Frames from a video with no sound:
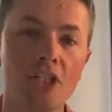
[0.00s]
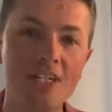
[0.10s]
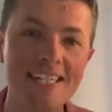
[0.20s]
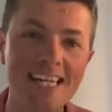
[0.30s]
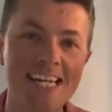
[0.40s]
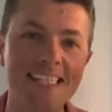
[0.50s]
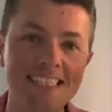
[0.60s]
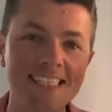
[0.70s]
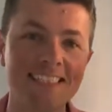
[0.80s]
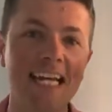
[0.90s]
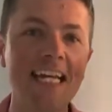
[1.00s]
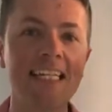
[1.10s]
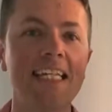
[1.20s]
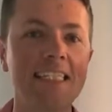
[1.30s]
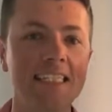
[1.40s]
You need to say
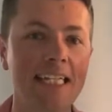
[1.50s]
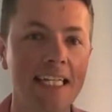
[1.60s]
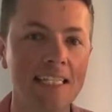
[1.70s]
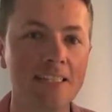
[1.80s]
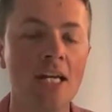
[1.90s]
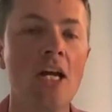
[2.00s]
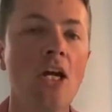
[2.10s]
these things